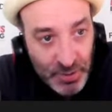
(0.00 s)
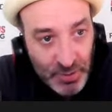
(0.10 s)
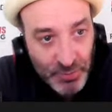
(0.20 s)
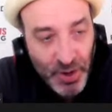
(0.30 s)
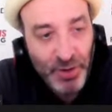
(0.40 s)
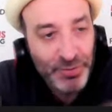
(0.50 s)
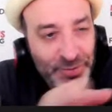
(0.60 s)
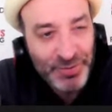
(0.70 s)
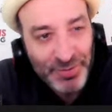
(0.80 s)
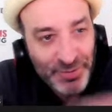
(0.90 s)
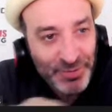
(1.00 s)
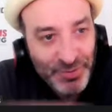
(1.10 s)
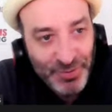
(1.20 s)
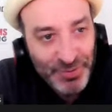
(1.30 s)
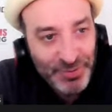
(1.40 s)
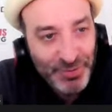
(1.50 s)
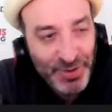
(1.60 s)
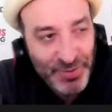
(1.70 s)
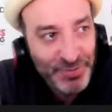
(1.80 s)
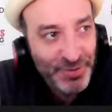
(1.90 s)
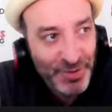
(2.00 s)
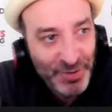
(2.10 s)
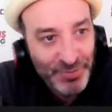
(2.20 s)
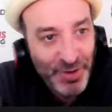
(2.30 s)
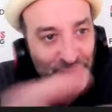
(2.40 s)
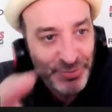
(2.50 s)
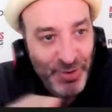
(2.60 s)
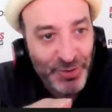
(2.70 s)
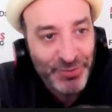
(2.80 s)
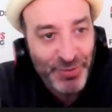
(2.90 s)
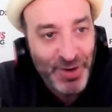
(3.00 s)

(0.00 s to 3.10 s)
Well, 24. Well, 20.